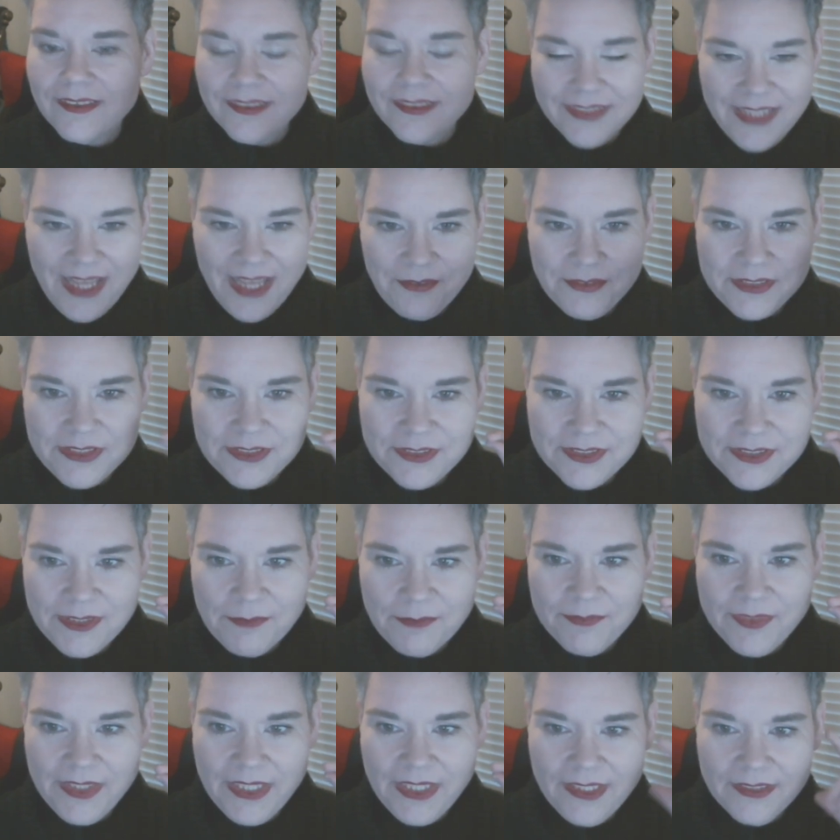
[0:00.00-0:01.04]
that was
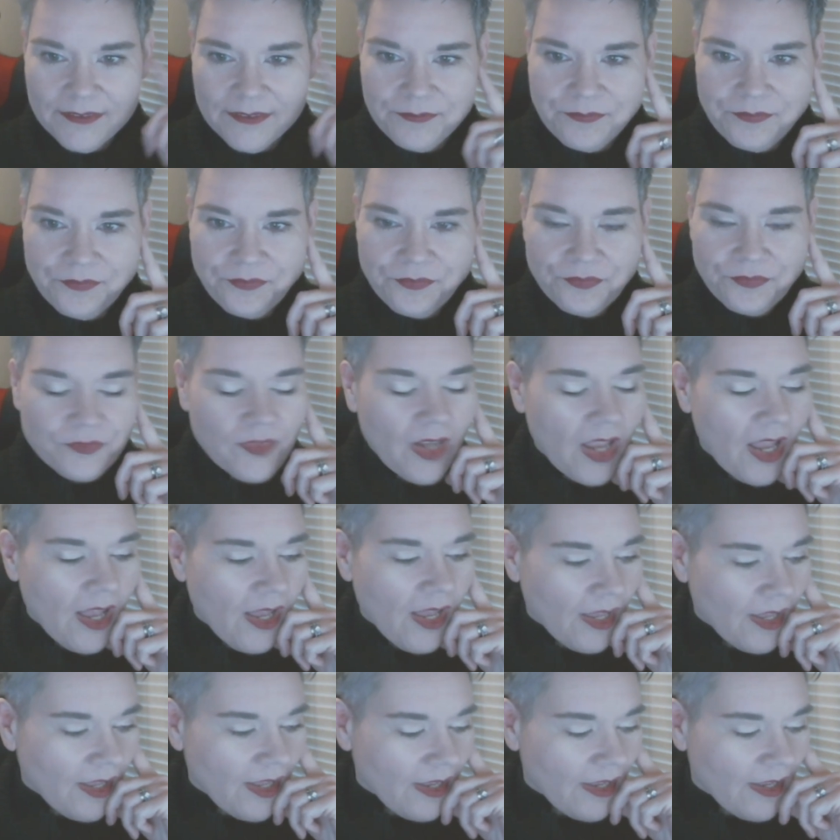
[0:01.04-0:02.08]
something.
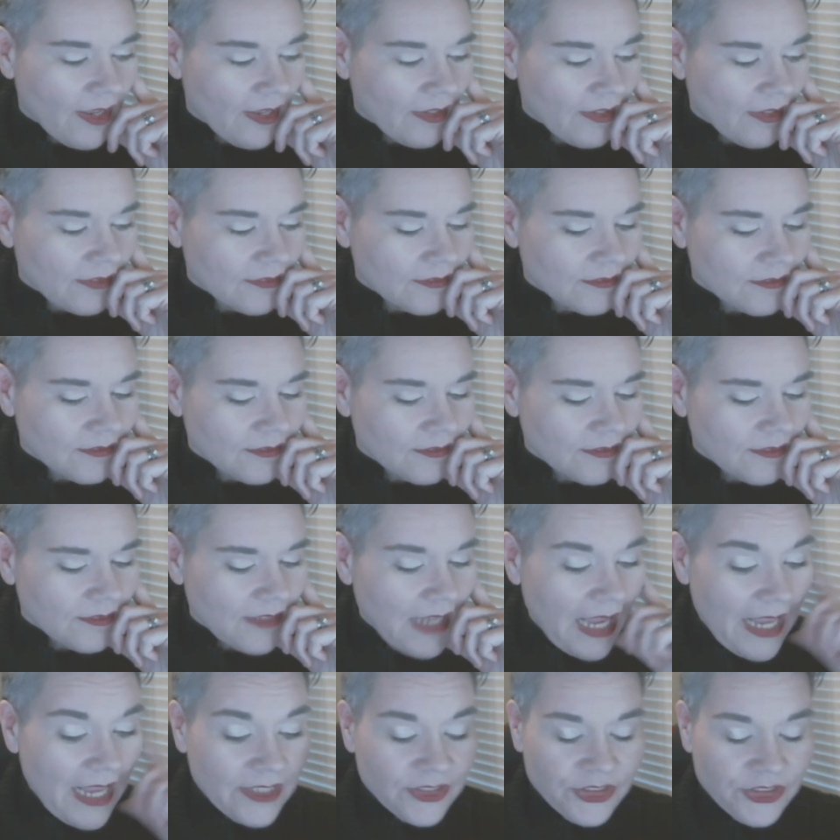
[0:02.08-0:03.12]
Uh,
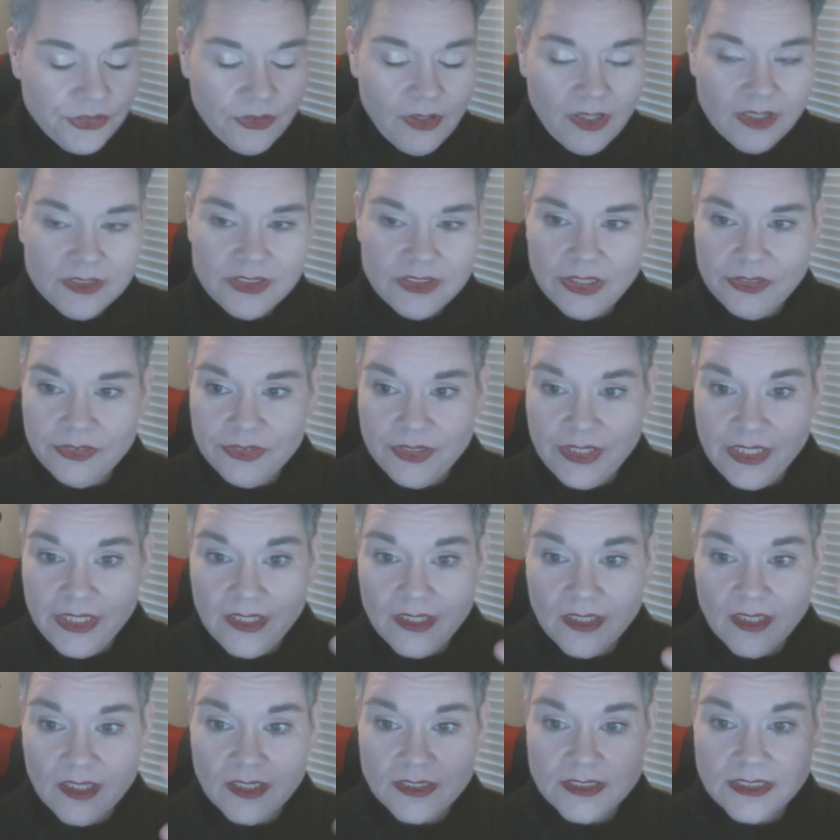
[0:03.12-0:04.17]
as you all know,
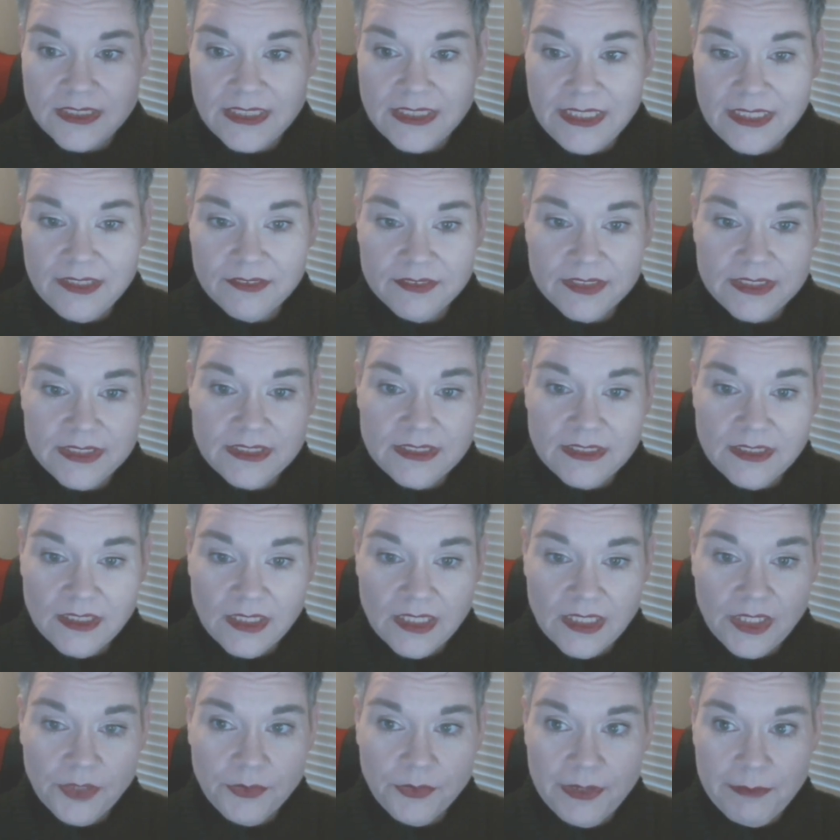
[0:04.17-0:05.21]
Nina Garcia
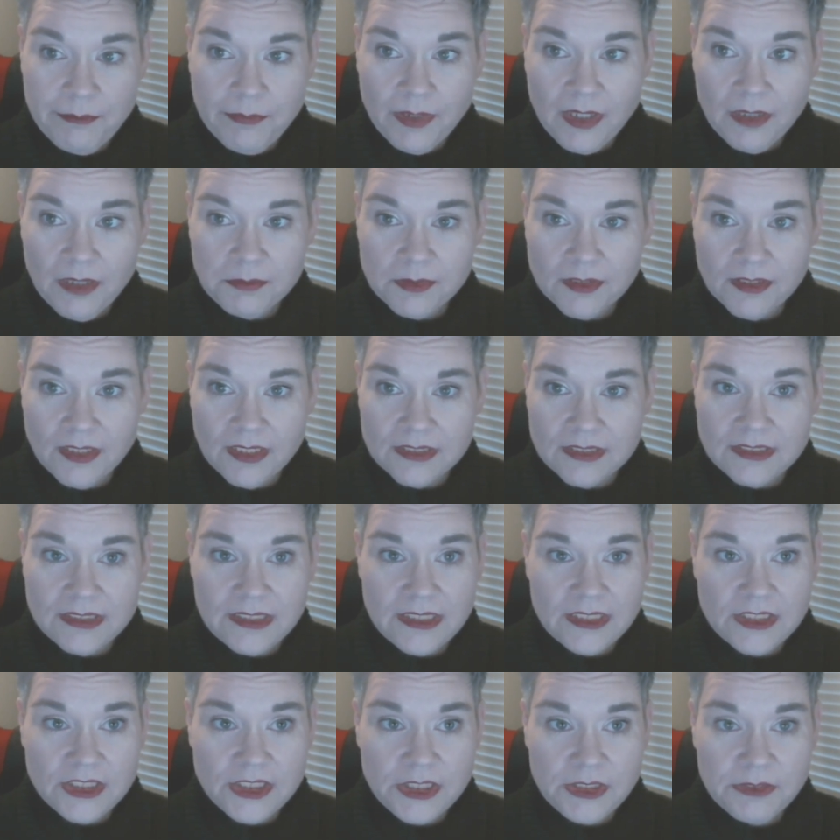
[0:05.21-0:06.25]
recently quit
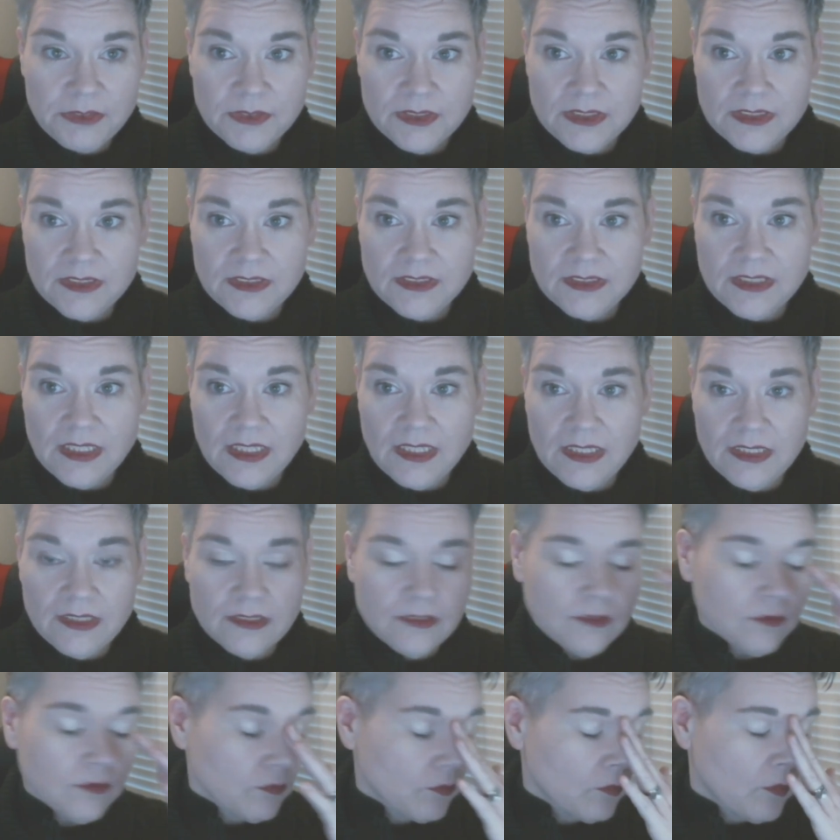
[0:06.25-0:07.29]
paparazzi. She was
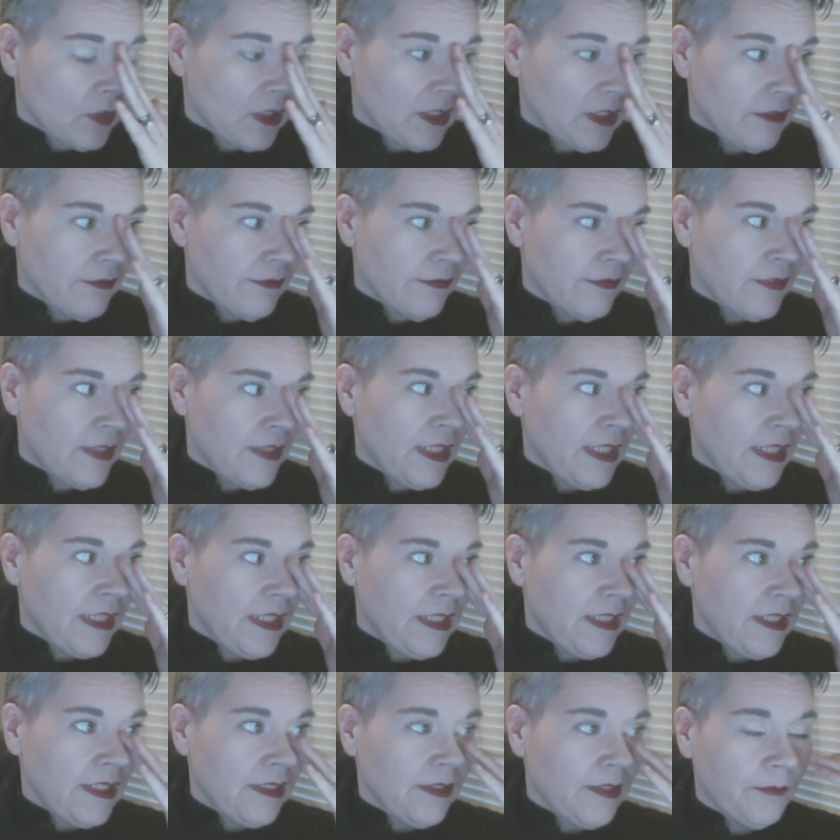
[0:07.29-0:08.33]
uh, one of
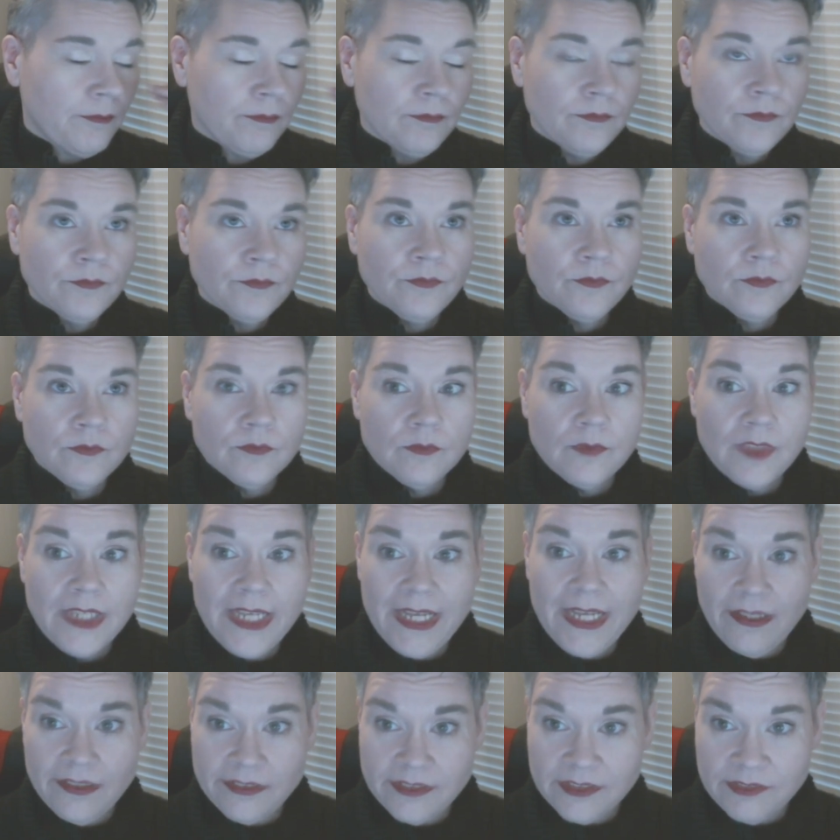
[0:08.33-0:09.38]
the
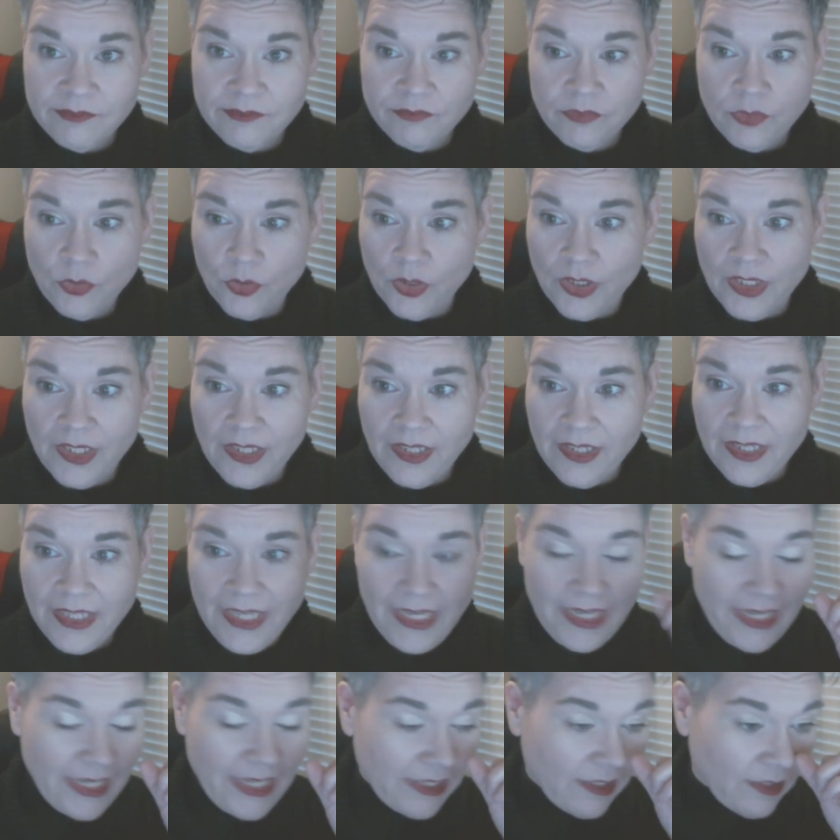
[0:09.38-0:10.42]
gals in Florida
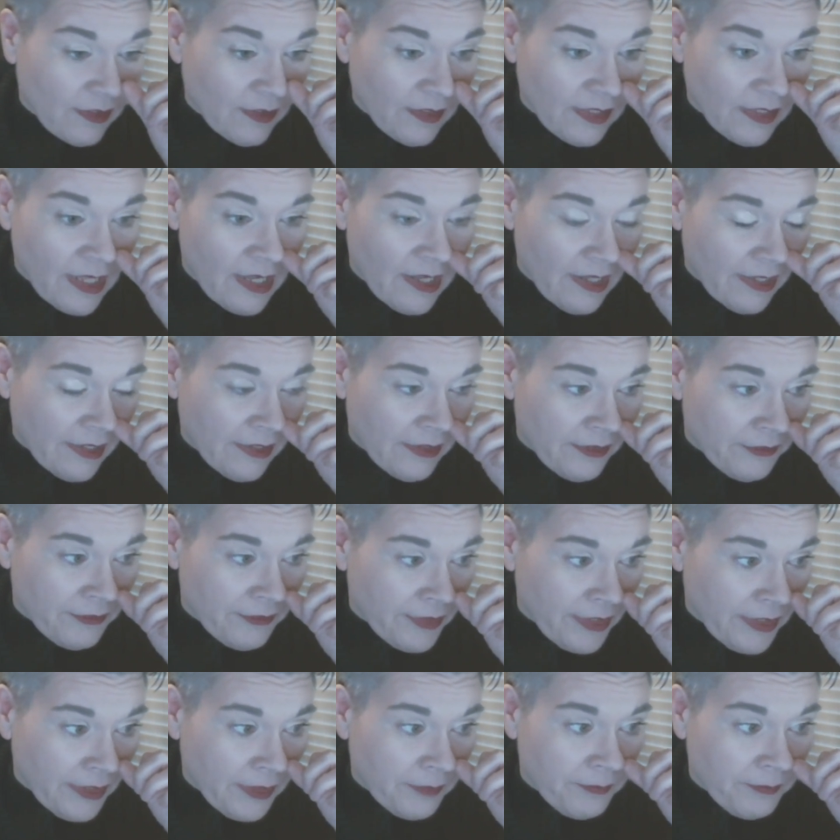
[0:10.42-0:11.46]
that had a lot of
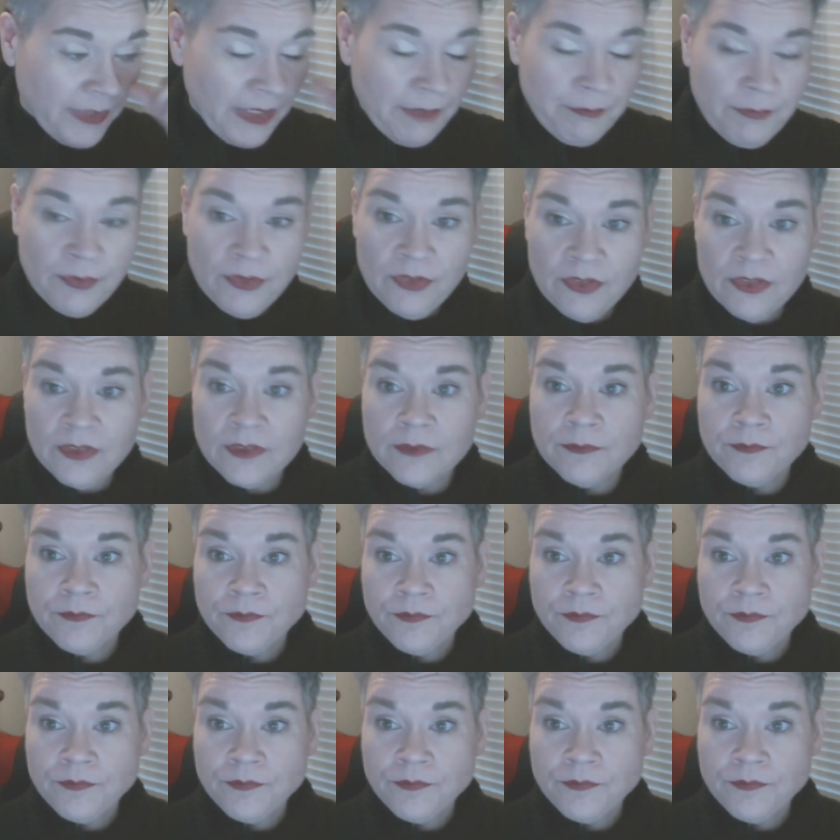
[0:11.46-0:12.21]
uh, people